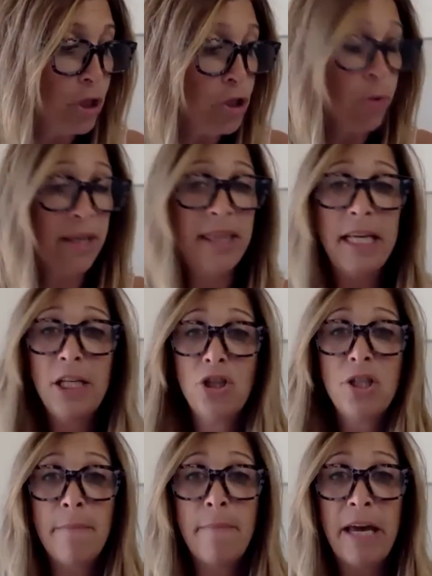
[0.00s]
So I think it's
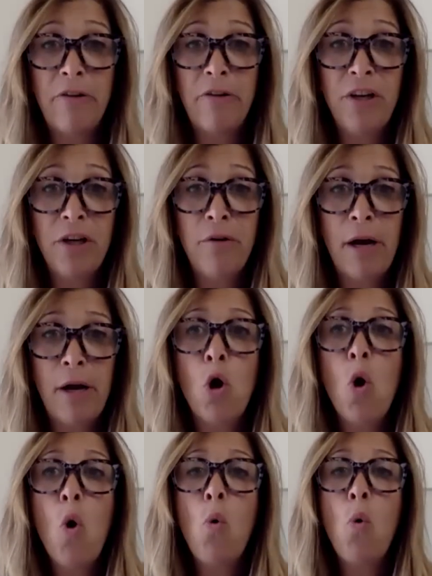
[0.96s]
just a matter of figuring out,
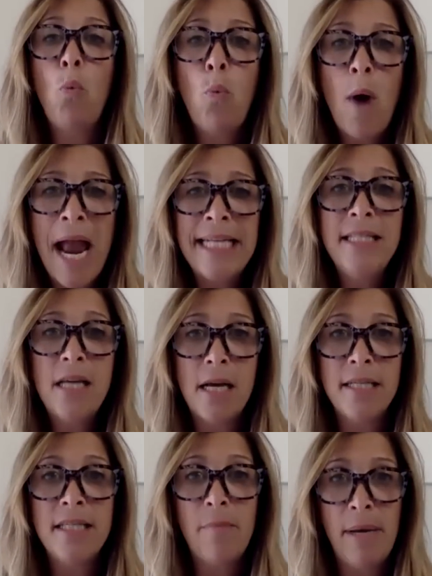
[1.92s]
when
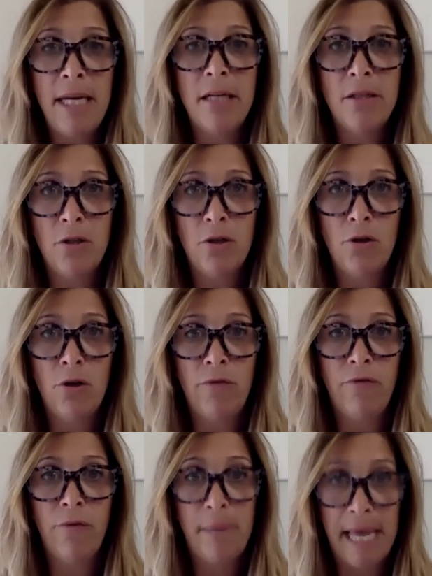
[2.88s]
does the maintenance look
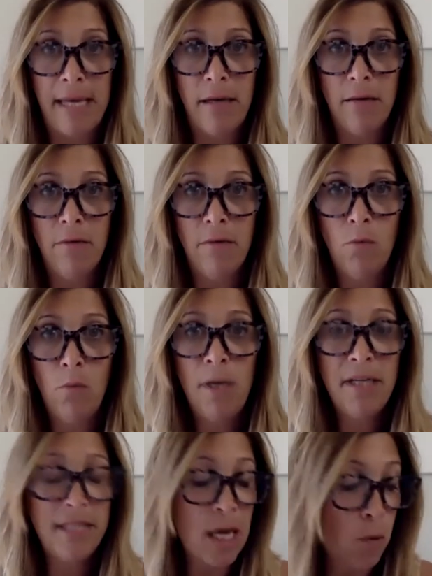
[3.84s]
good for me?
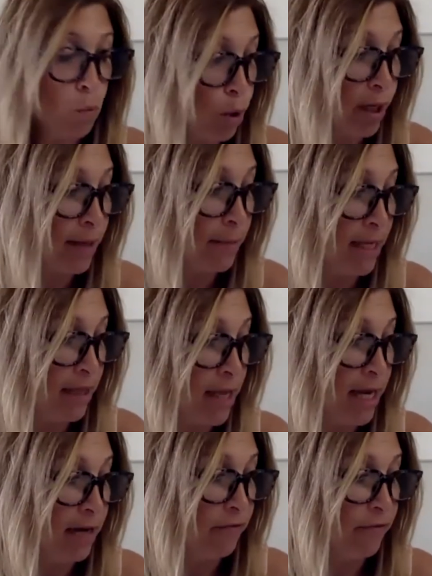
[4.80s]
When does that work in my
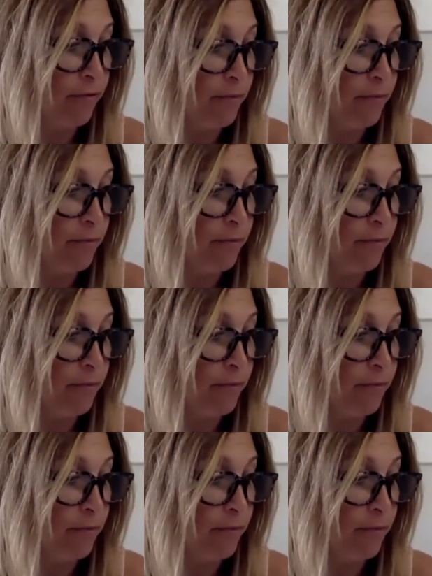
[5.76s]
life?